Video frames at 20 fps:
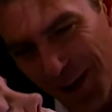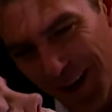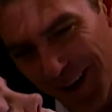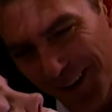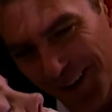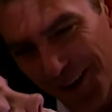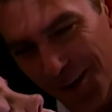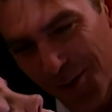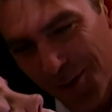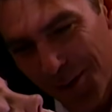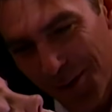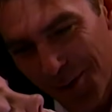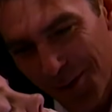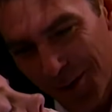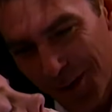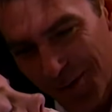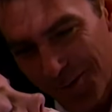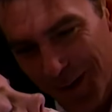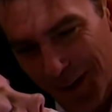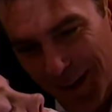I don't know what
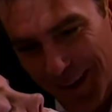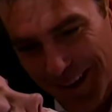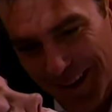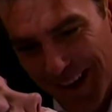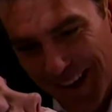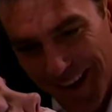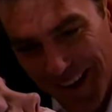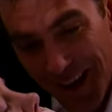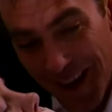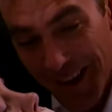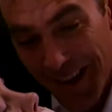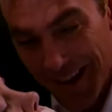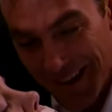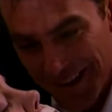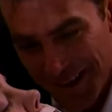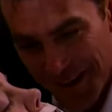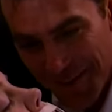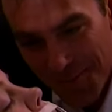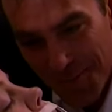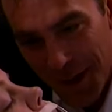would, because that's
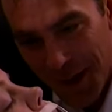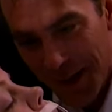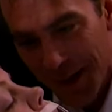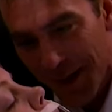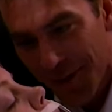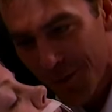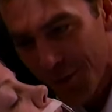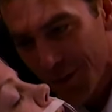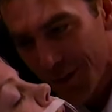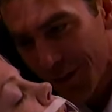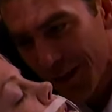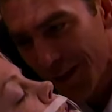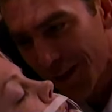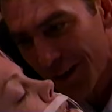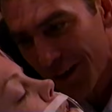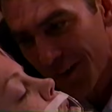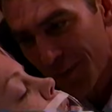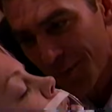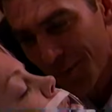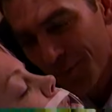something I never say
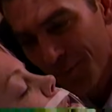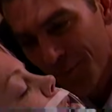to you.